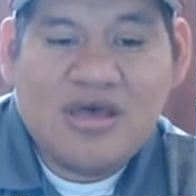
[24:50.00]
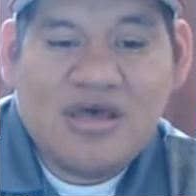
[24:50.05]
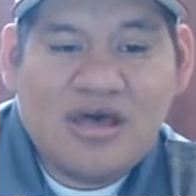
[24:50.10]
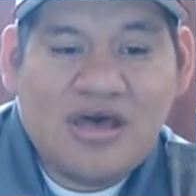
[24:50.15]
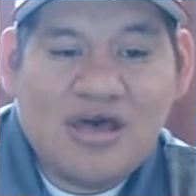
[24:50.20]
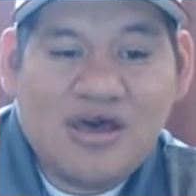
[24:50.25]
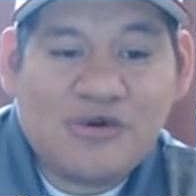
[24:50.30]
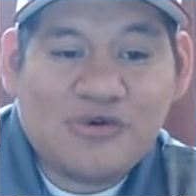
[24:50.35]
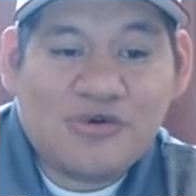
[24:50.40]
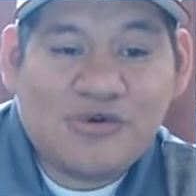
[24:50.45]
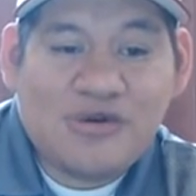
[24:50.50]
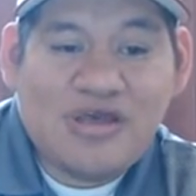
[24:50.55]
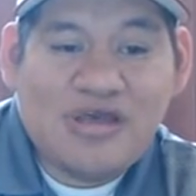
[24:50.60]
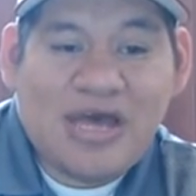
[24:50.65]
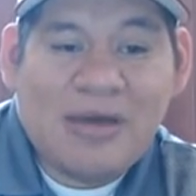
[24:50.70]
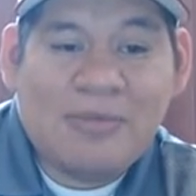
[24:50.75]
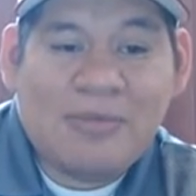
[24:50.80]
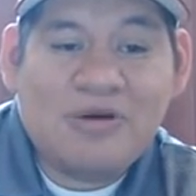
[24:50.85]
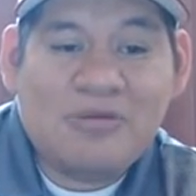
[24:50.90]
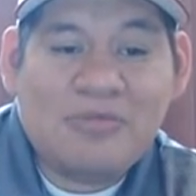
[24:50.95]

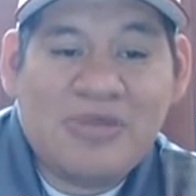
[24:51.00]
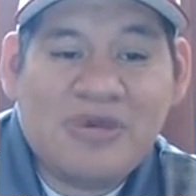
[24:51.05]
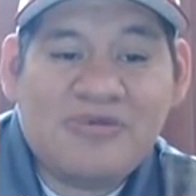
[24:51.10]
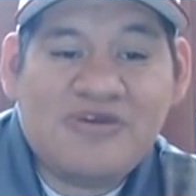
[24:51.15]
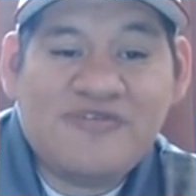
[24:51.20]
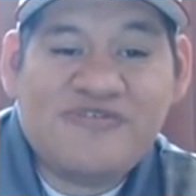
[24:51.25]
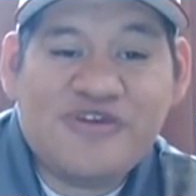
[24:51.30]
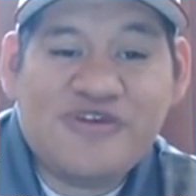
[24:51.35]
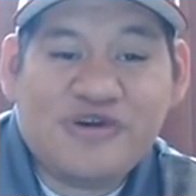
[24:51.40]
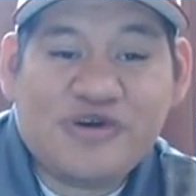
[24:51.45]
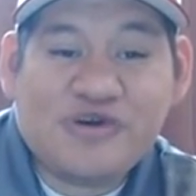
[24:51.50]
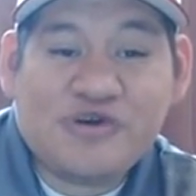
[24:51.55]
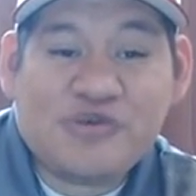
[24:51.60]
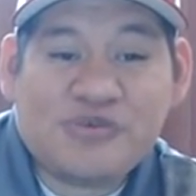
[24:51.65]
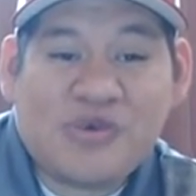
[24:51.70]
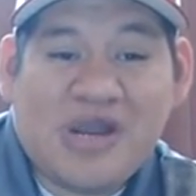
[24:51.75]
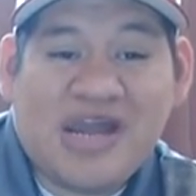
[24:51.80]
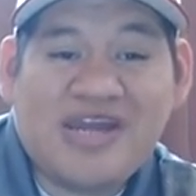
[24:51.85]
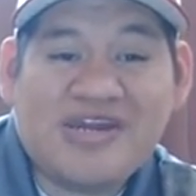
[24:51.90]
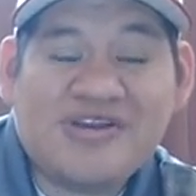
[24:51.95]
about maybe if you're a
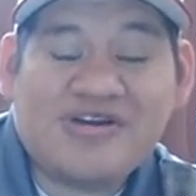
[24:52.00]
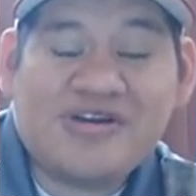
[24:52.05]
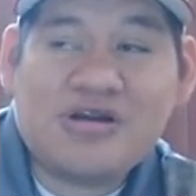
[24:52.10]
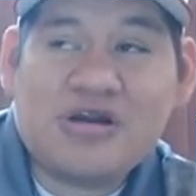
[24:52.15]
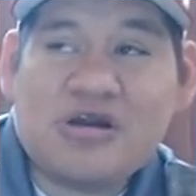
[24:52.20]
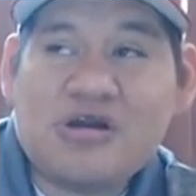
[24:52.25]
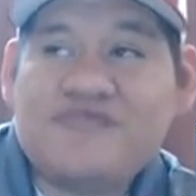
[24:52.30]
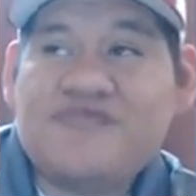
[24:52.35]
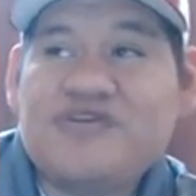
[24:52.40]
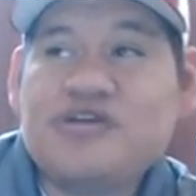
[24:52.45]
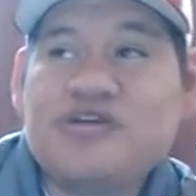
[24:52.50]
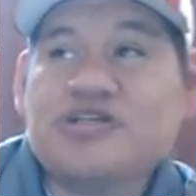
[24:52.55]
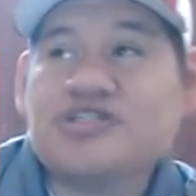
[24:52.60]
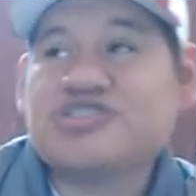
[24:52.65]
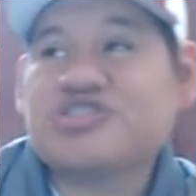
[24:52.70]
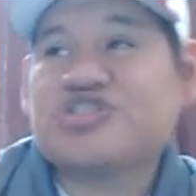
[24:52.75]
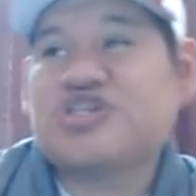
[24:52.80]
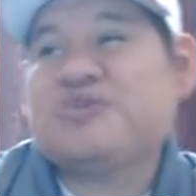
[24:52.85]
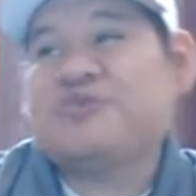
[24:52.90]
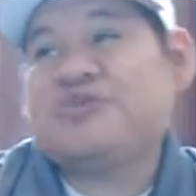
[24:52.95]
writer or if you're a
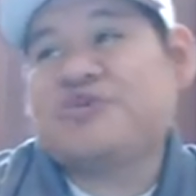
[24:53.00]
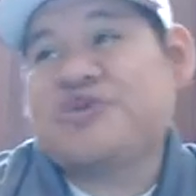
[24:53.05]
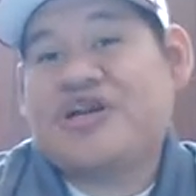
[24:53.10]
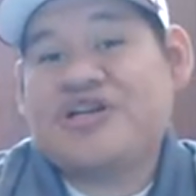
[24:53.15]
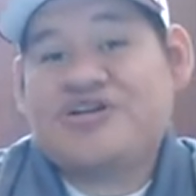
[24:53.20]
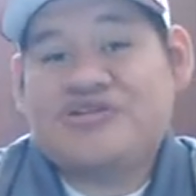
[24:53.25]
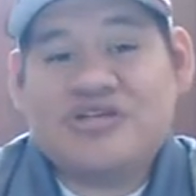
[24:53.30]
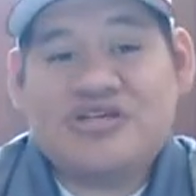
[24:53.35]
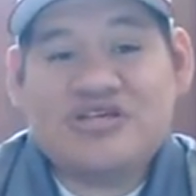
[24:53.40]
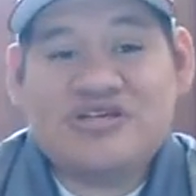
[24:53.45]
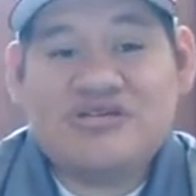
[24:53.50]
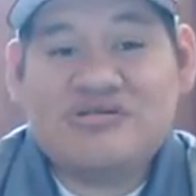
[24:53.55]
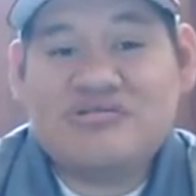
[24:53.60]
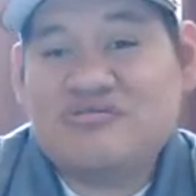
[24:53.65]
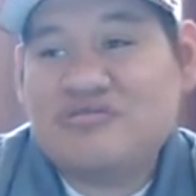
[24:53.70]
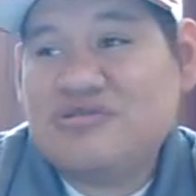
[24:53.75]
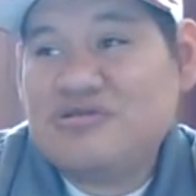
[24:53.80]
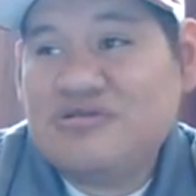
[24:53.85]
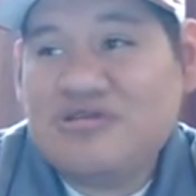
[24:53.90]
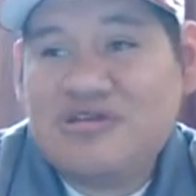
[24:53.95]
script writer, you can
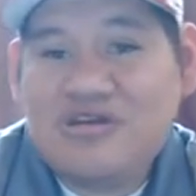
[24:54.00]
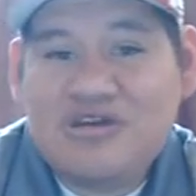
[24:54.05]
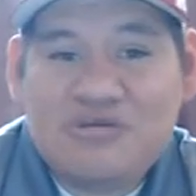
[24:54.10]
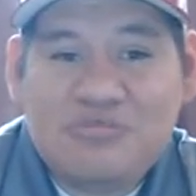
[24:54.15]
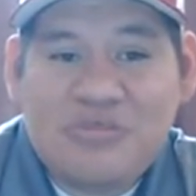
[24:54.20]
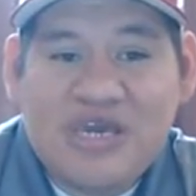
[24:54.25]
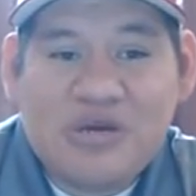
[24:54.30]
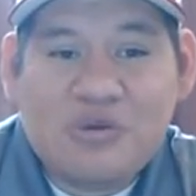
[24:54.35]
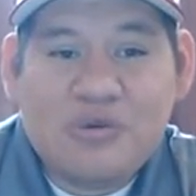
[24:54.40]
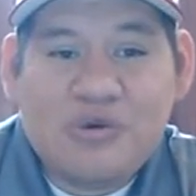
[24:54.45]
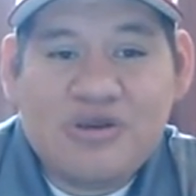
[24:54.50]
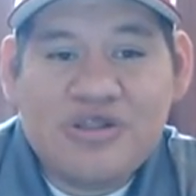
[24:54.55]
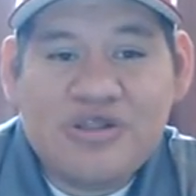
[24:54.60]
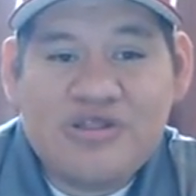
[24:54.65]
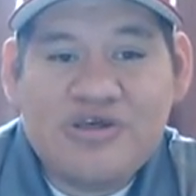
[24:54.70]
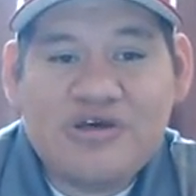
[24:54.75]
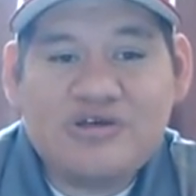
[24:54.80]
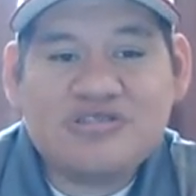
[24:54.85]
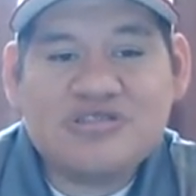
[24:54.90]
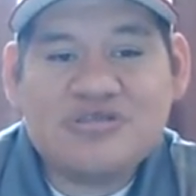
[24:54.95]
make one
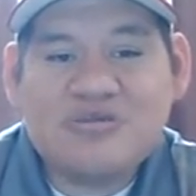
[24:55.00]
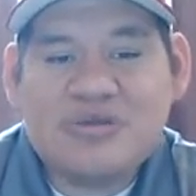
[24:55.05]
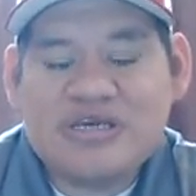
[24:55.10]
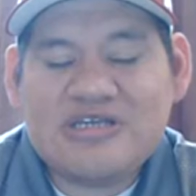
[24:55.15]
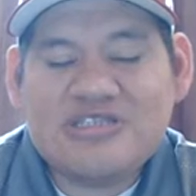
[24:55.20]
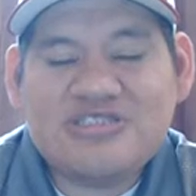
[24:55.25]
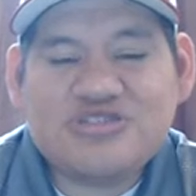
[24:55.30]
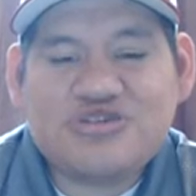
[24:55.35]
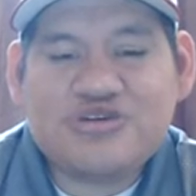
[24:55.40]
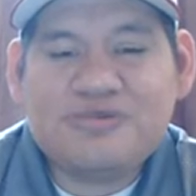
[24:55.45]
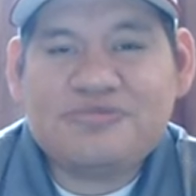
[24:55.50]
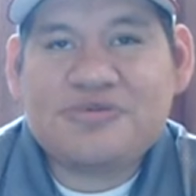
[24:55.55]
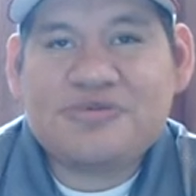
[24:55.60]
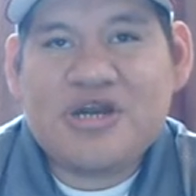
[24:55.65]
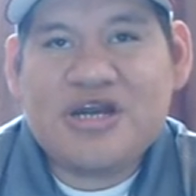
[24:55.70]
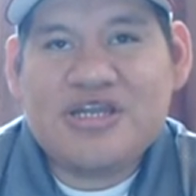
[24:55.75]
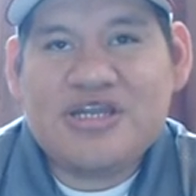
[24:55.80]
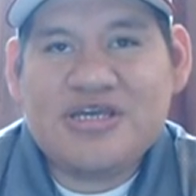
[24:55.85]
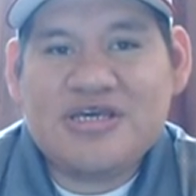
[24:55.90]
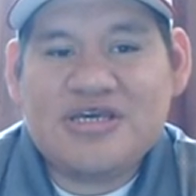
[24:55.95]
of those and make a script
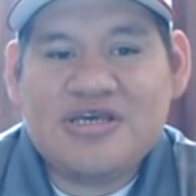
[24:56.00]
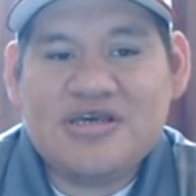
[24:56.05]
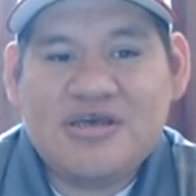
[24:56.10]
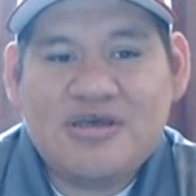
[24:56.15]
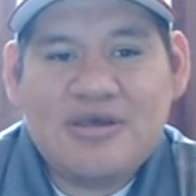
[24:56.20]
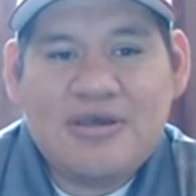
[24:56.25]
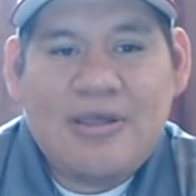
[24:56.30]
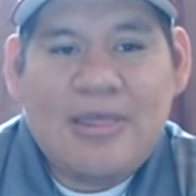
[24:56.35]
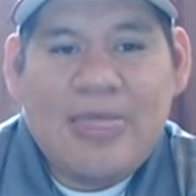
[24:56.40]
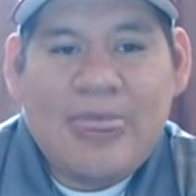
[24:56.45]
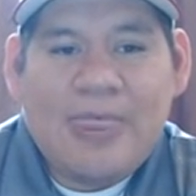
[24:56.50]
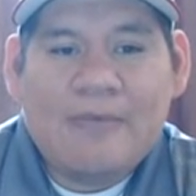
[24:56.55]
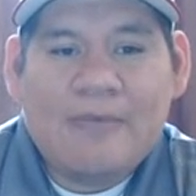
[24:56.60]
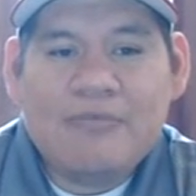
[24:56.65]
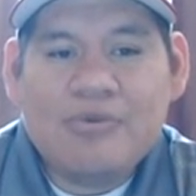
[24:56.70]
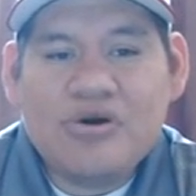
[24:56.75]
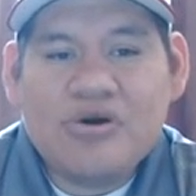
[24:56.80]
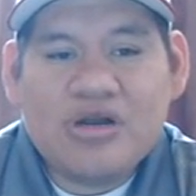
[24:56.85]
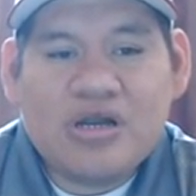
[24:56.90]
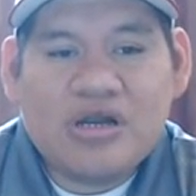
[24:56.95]
writing
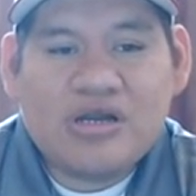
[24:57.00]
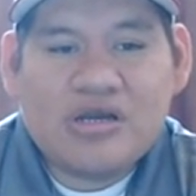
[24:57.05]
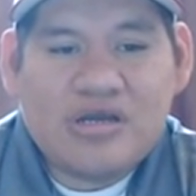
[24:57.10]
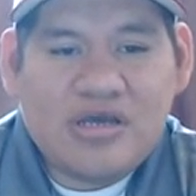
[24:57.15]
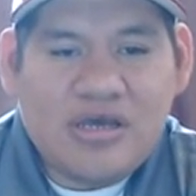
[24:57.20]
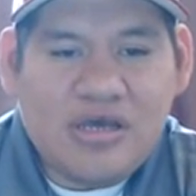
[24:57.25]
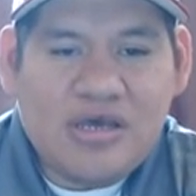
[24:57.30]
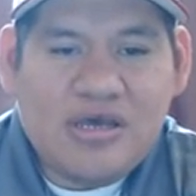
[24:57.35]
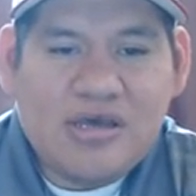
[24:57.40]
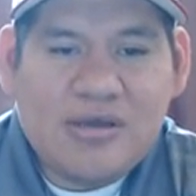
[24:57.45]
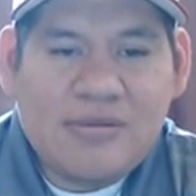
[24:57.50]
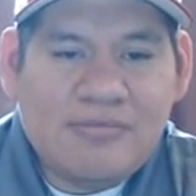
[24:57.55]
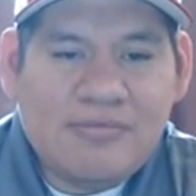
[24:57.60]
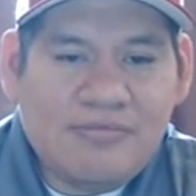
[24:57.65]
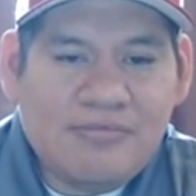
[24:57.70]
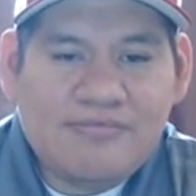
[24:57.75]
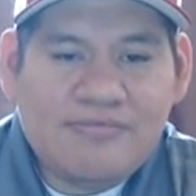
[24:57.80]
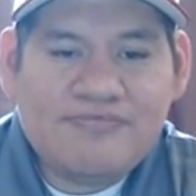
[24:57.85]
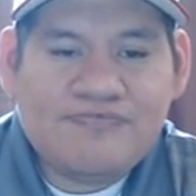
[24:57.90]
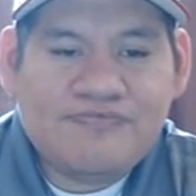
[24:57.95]
book.
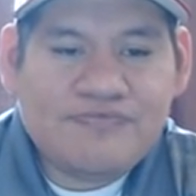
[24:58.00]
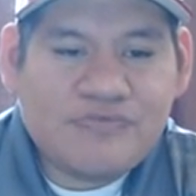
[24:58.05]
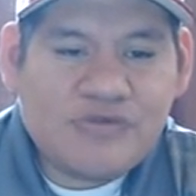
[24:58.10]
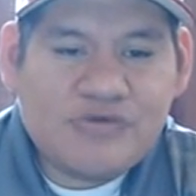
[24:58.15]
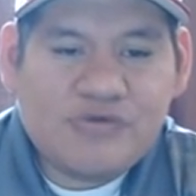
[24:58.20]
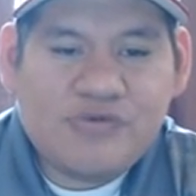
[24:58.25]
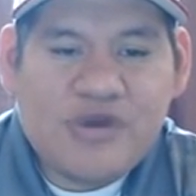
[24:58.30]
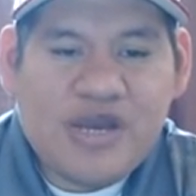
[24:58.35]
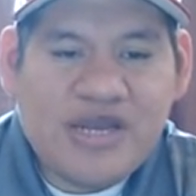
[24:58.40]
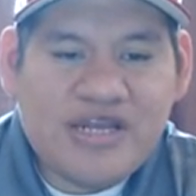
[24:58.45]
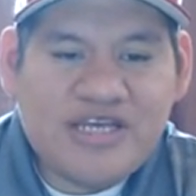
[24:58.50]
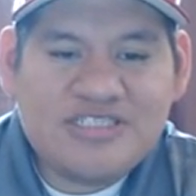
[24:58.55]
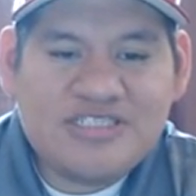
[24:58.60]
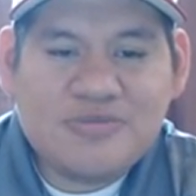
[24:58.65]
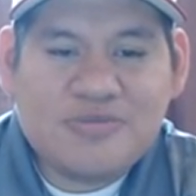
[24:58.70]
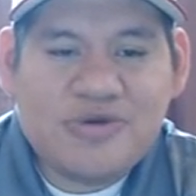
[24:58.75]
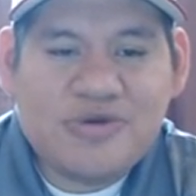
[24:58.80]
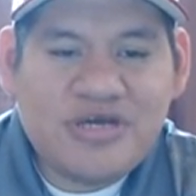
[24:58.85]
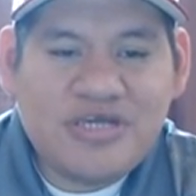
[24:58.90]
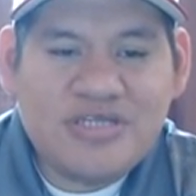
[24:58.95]
Writing
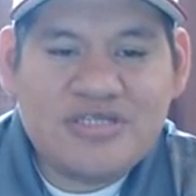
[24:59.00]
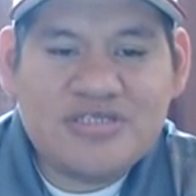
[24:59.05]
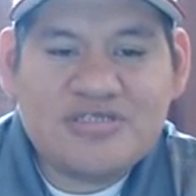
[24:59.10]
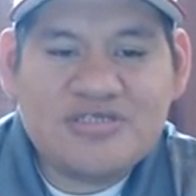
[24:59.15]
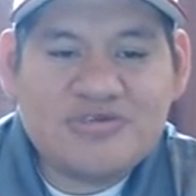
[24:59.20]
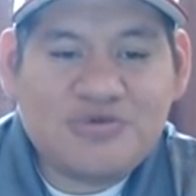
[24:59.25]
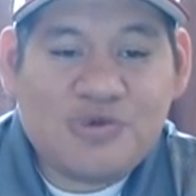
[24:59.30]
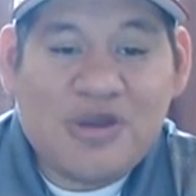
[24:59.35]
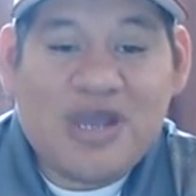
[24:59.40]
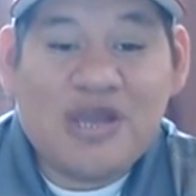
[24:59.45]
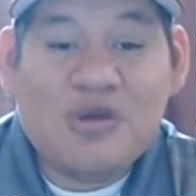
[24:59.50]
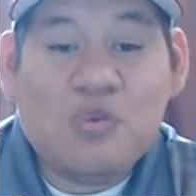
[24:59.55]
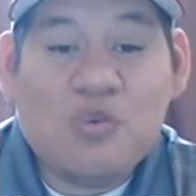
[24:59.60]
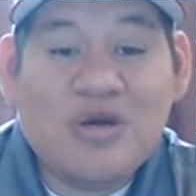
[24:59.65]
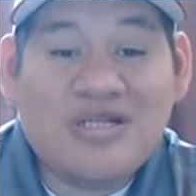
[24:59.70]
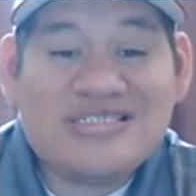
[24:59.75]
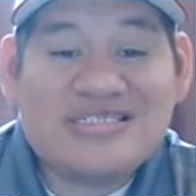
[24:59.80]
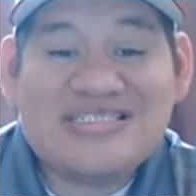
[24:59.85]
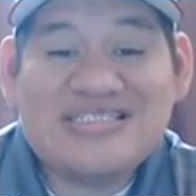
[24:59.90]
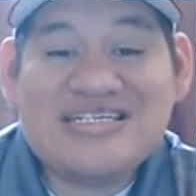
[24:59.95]
sprint, write
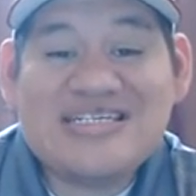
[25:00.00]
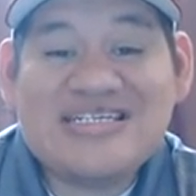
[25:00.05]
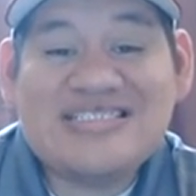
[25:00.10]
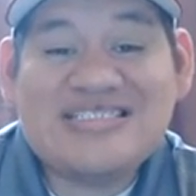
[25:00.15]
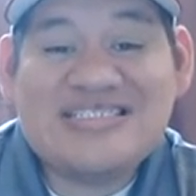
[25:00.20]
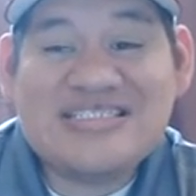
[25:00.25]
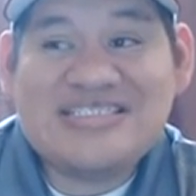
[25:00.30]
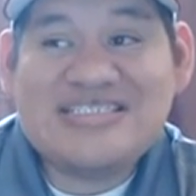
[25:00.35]
1 sentence a